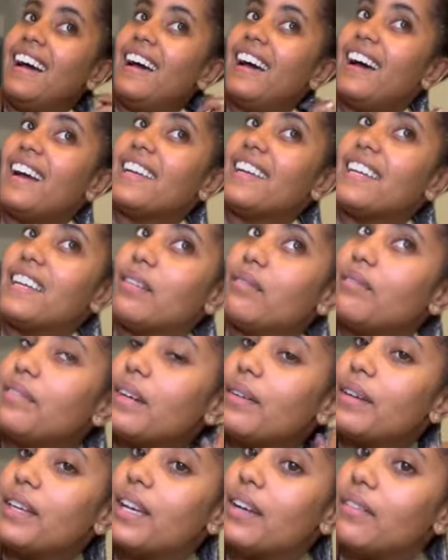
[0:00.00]
Again, I'm
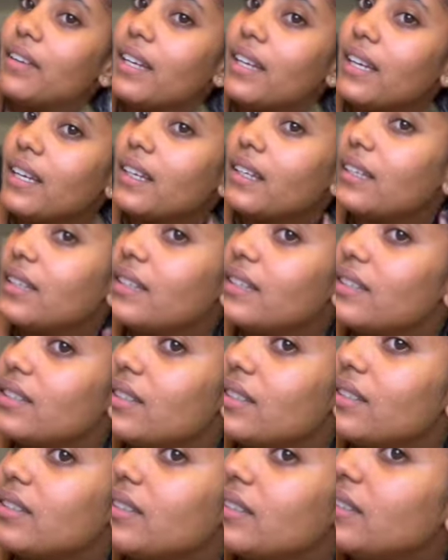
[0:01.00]
very heavy-handed, so
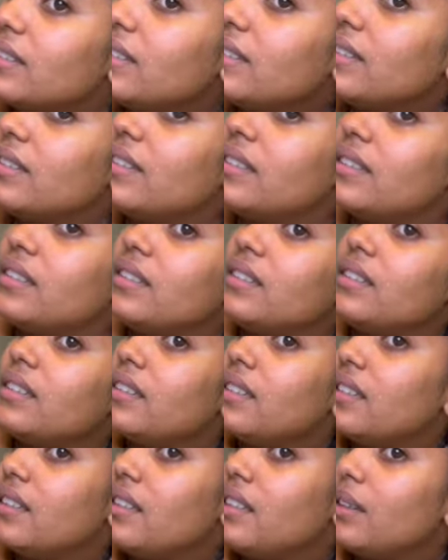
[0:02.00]

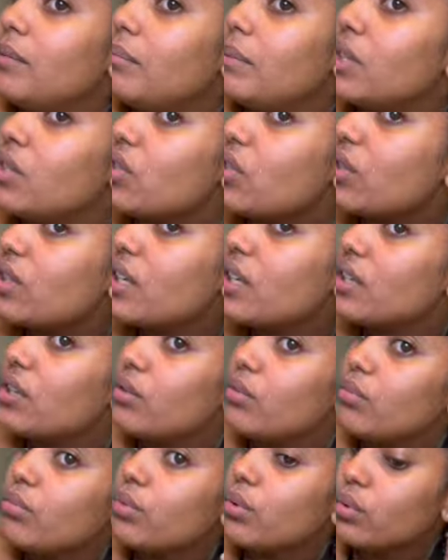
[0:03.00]
make sure you get your
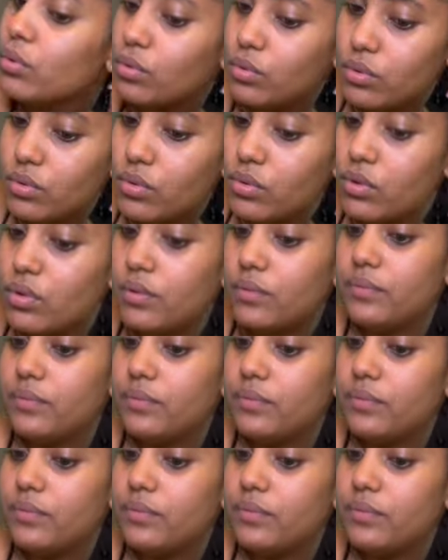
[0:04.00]
roots.